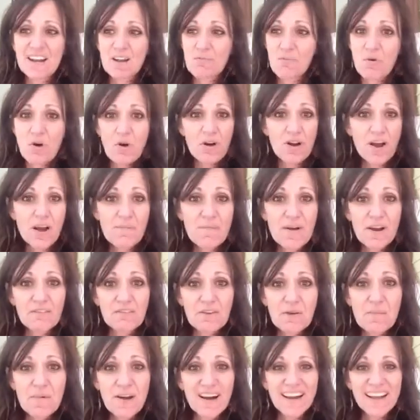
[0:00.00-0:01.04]
it woke up
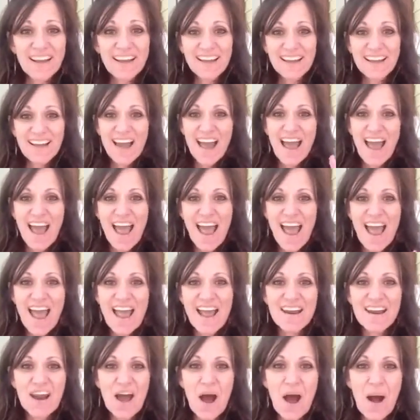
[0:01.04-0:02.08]
everybody.
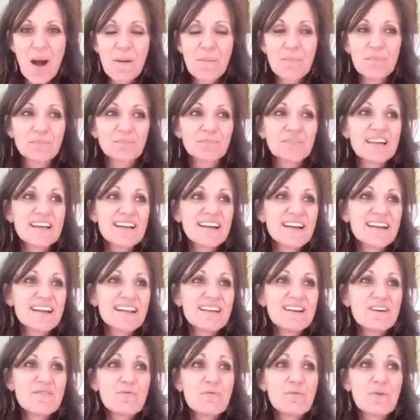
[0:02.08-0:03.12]
And
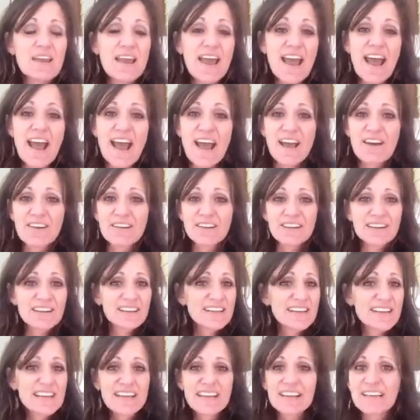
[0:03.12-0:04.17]
we had
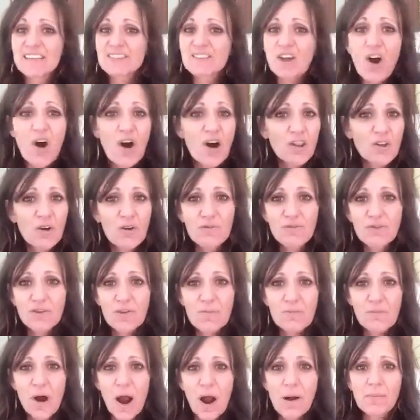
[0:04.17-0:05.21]
the guineas all over
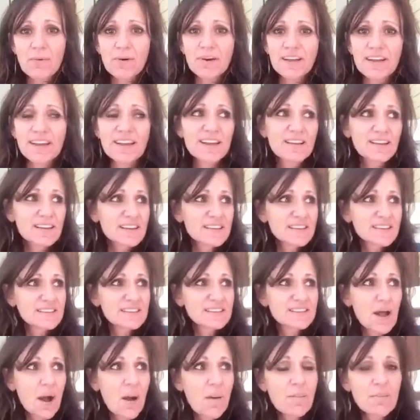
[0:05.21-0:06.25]
the property,
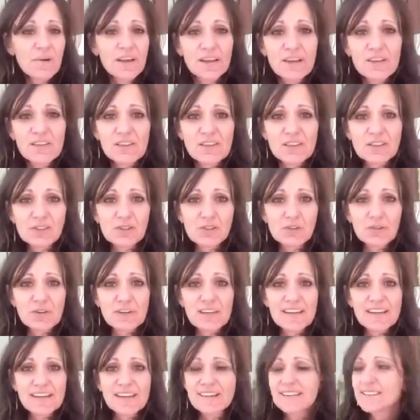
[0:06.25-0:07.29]
some in the
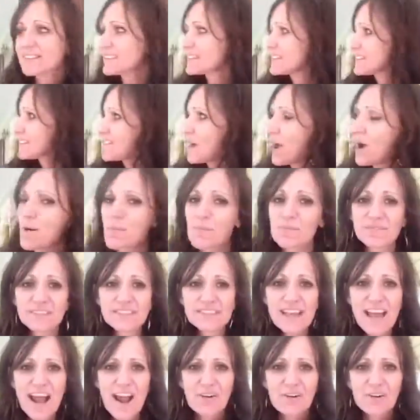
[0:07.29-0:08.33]
trees, some
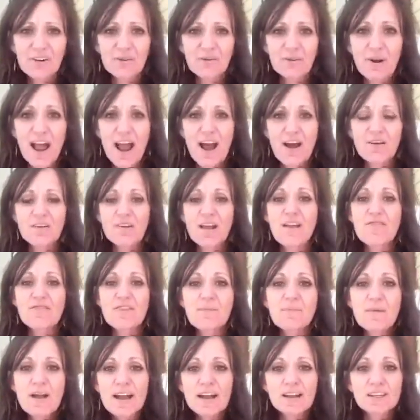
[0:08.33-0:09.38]
scattered around. And
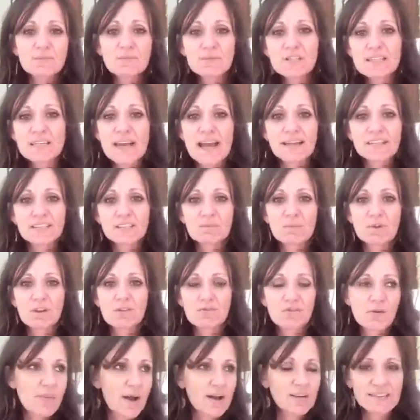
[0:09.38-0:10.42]
then my husband texts me
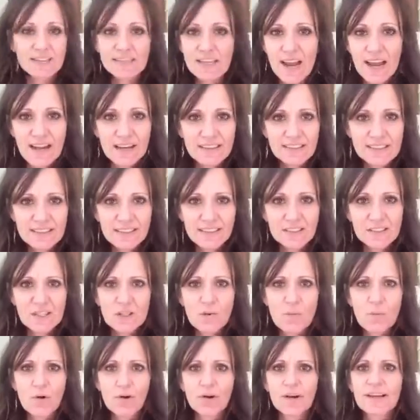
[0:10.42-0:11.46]
from outside at 6 in
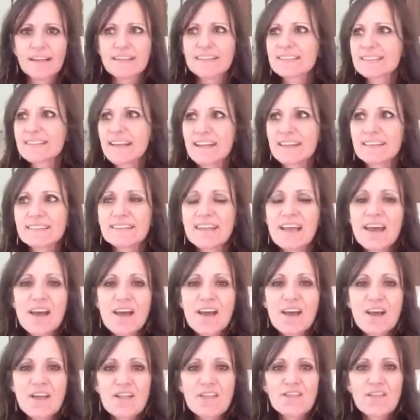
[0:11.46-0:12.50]
the morning and says,
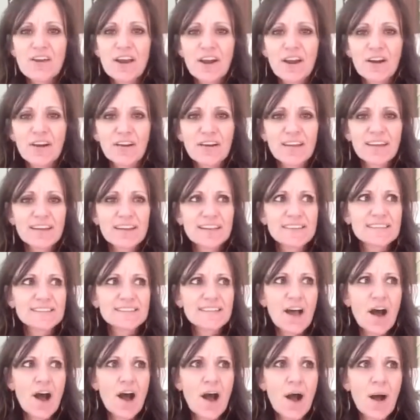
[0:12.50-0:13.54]
there is
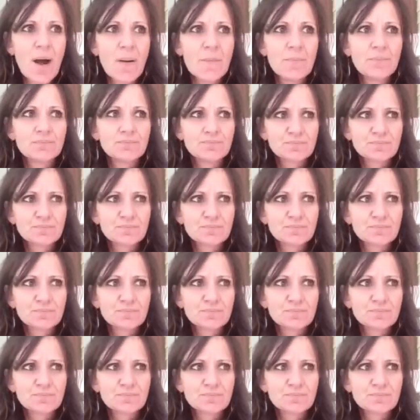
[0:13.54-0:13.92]
a